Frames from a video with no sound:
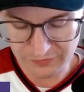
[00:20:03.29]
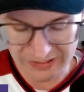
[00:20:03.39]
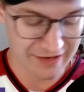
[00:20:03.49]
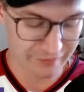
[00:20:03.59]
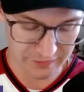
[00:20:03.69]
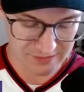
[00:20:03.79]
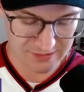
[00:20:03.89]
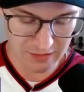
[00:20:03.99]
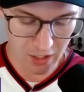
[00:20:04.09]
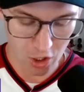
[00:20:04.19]
offense.
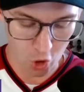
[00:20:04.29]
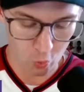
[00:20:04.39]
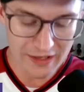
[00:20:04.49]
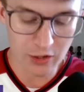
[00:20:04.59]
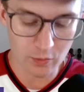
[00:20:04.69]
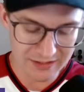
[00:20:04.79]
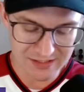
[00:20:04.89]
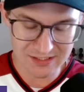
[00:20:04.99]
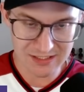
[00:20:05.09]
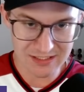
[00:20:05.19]
Are we going to
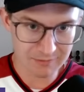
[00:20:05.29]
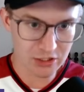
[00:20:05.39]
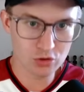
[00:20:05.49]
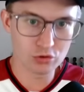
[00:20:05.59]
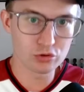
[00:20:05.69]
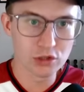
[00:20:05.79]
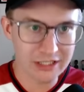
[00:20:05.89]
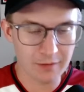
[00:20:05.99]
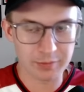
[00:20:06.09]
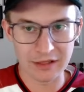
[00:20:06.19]
see? I mean, you
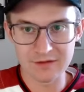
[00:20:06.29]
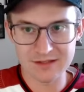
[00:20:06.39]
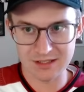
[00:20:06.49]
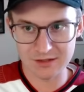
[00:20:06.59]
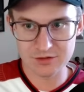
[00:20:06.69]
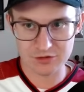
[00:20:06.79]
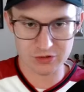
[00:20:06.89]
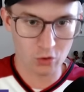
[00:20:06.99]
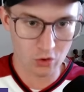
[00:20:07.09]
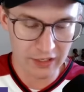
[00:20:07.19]
look up and the Suns are
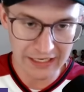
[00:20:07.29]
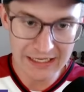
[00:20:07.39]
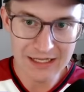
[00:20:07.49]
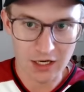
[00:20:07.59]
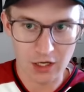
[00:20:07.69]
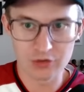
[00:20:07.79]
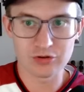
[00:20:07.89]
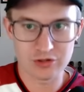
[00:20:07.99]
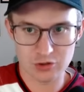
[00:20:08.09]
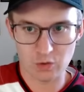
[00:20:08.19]
scoring
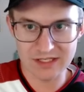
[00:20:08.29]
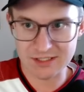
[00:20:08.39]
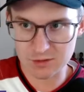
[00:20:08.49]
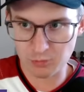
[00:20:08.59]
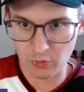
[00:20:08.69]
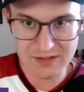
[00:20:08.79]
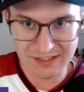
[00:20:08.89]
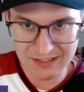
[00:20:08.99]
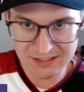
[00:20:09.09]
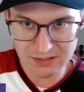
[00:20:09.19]
126 points
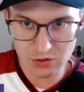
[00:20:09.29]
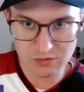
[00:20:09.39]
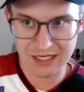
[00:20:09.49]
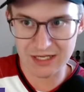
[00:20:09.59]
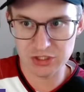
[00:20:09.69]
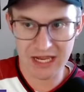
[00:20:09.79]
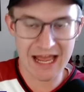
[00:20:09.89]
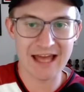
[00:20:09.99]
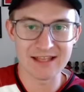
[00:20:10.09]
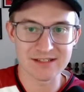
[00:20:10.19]
against the Utah
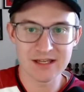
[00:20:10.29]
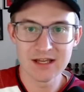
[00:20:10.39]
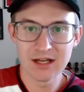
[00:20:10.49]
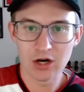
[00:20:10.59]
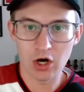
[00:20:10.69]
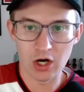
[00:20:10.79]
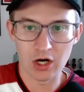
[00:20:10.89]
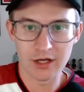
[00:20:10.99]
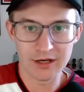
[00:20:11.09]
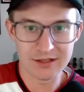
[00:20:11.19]
Jazz
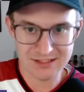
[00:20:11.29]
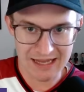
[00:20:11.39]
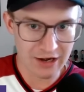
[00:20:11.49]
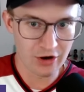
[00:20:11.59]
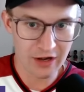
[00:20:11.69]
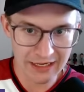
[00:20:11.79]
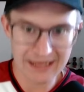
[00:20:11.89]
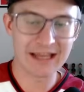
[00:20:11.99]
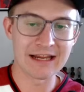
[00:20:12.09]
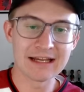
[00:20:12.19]
on Saturday
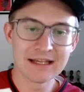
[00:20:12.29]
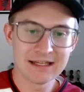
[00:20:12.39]
night,